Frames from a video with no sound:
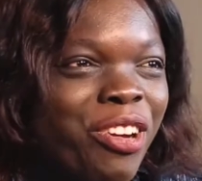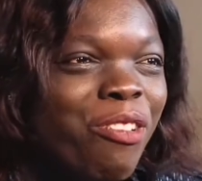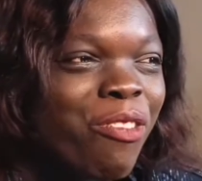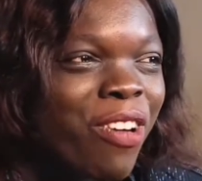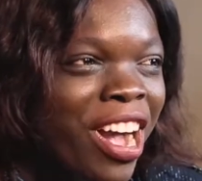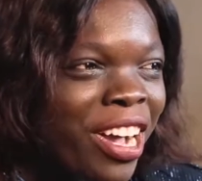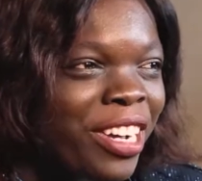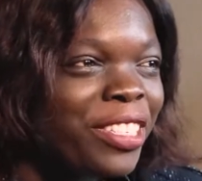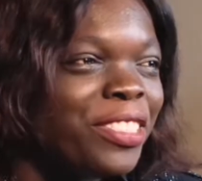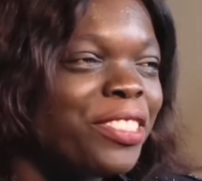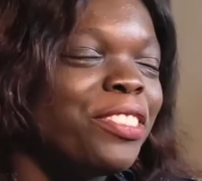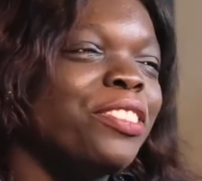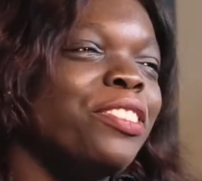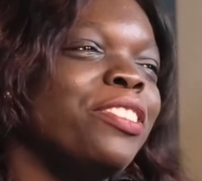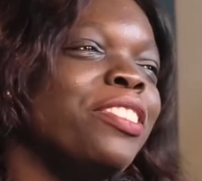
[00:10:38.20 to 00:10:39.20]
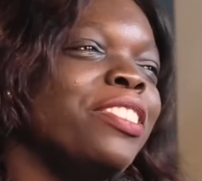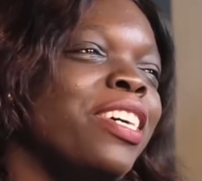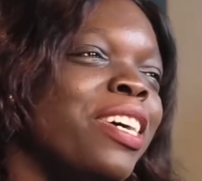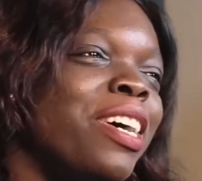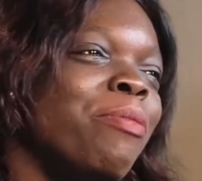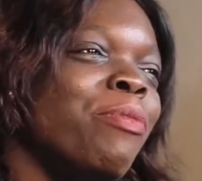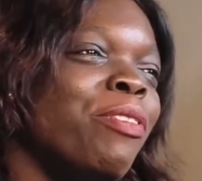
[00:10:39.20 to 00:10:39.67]
Wow,
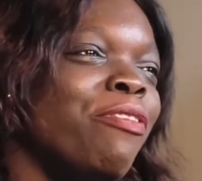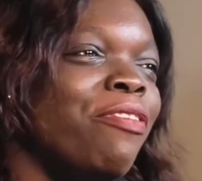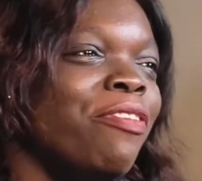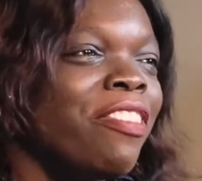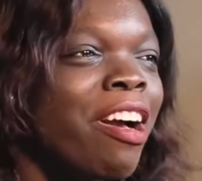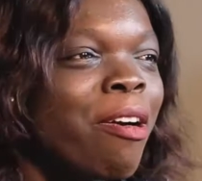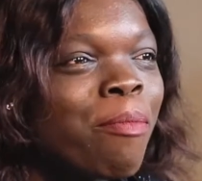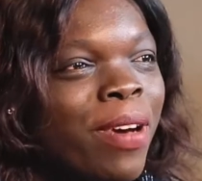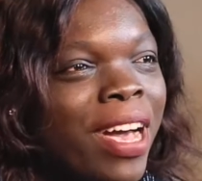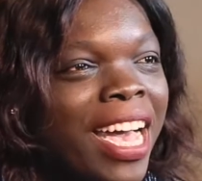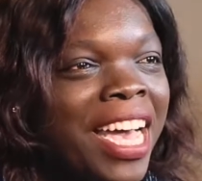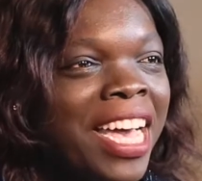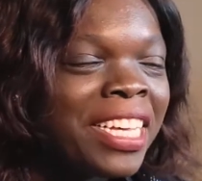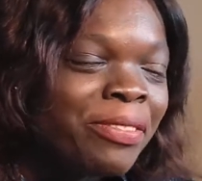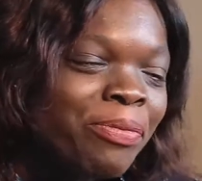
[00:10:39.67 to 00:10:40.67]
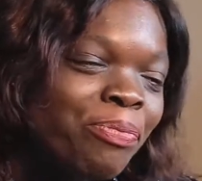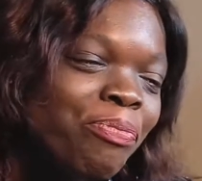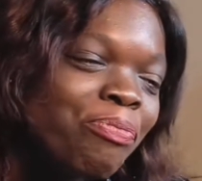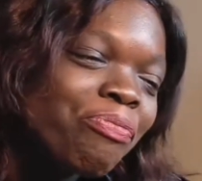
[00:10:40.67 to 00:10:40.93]
I'm a farmer.